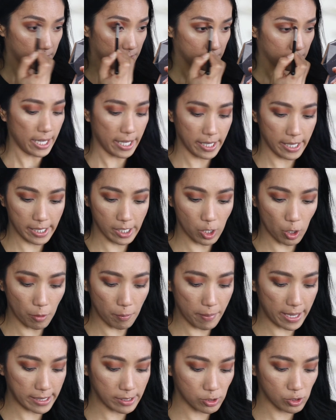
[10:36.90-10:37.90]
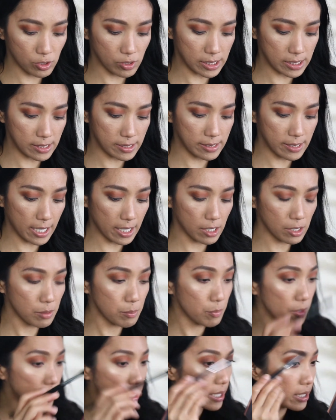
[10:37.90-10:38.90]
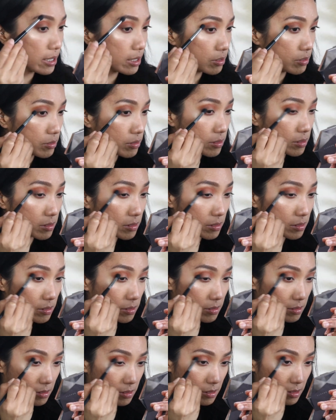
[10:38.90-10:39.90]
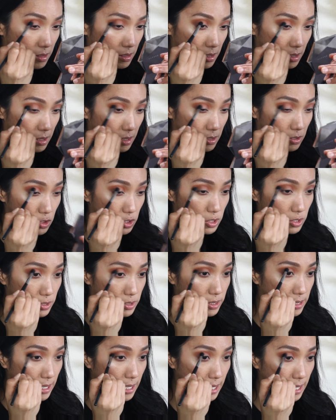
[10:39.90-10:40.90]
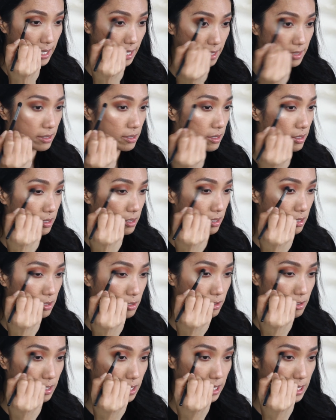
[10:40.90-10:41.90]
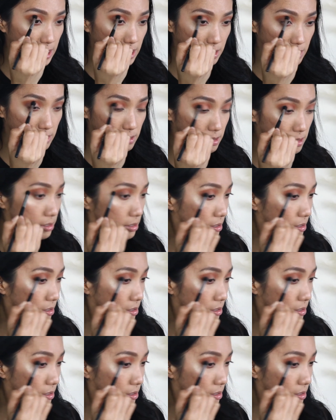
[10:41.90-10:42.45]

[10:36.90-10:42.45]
And then go back to the darker brown. Just stay under the crease.